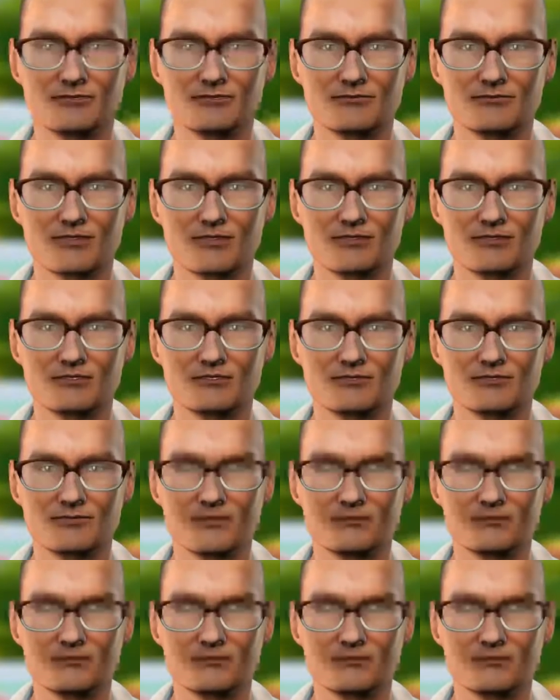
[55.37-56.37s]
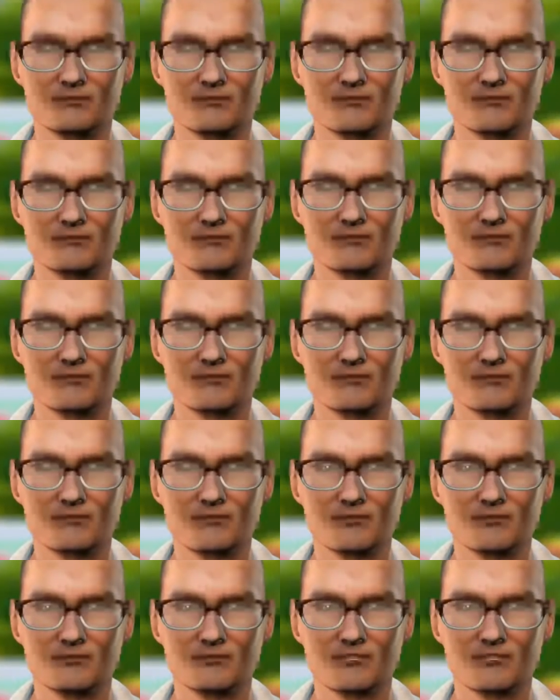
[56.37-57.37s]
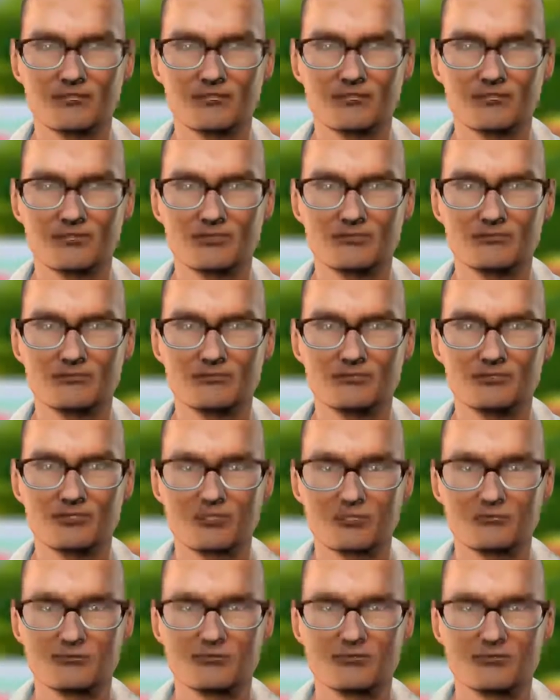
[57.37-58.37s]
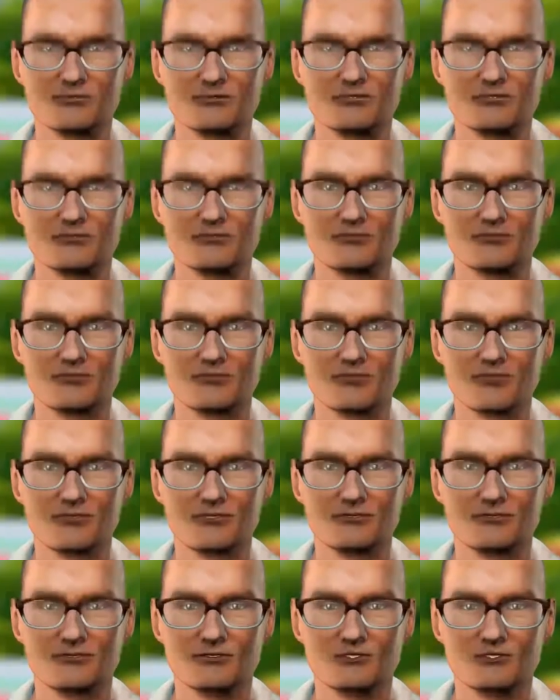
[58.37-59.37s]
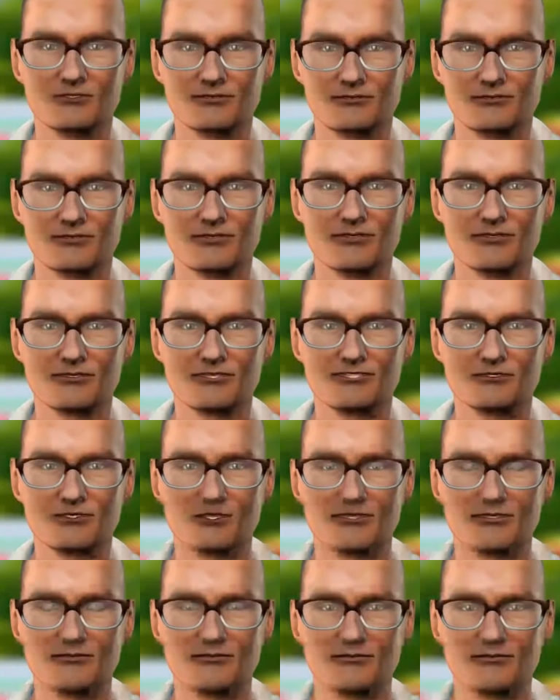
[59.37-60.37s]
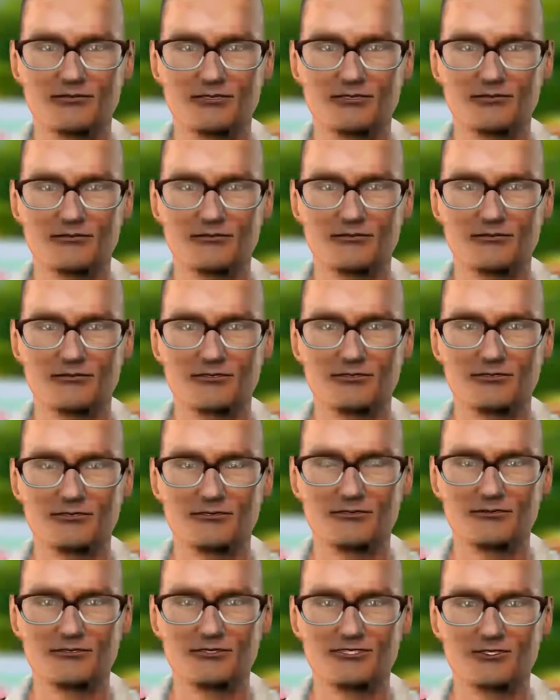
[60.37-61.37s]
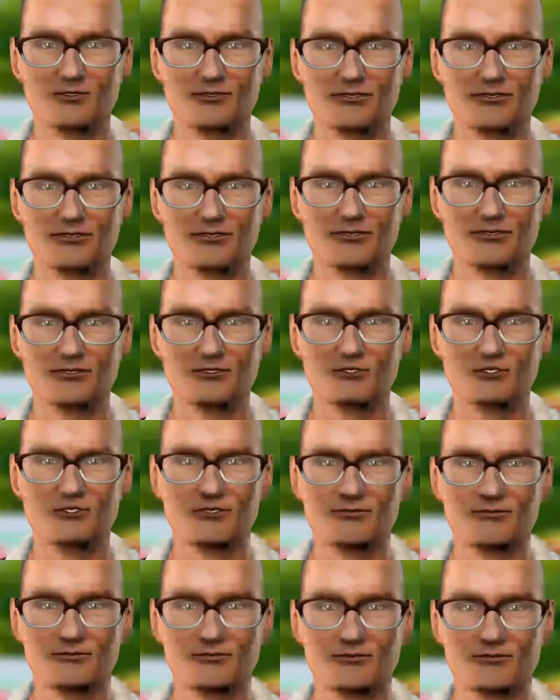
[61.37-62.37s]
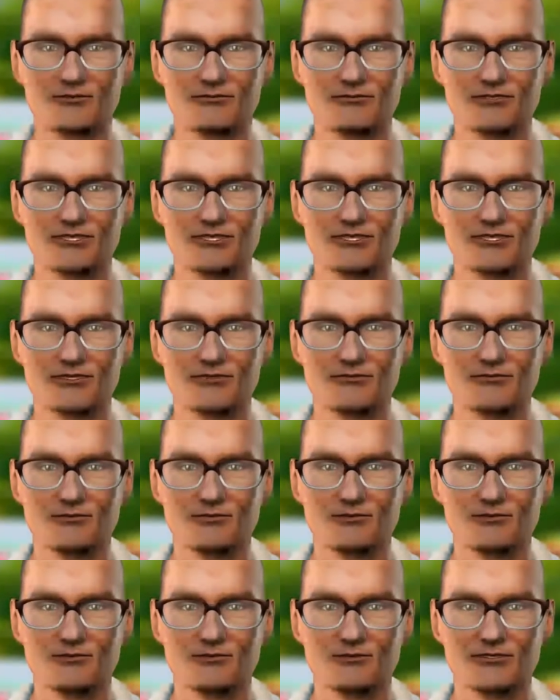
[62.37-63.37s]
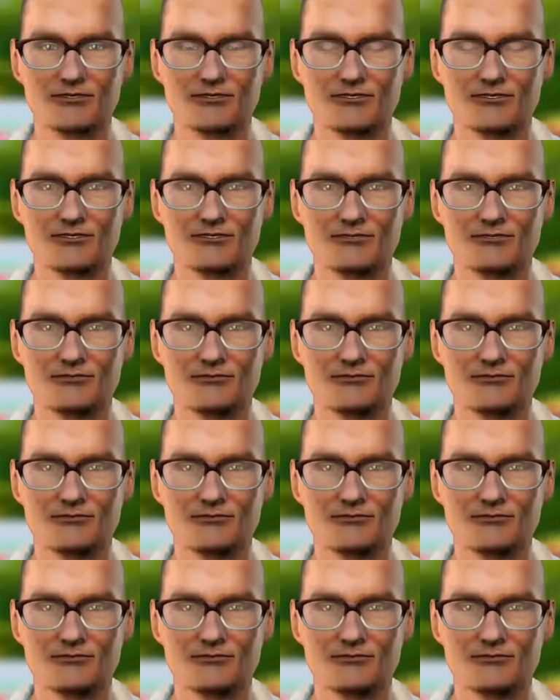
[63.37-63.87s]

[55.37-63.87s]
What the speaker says: that the Prophet Muhammad, or that any person, in fact, who claims to be a prophet, who claims to be receiving revelation from God, we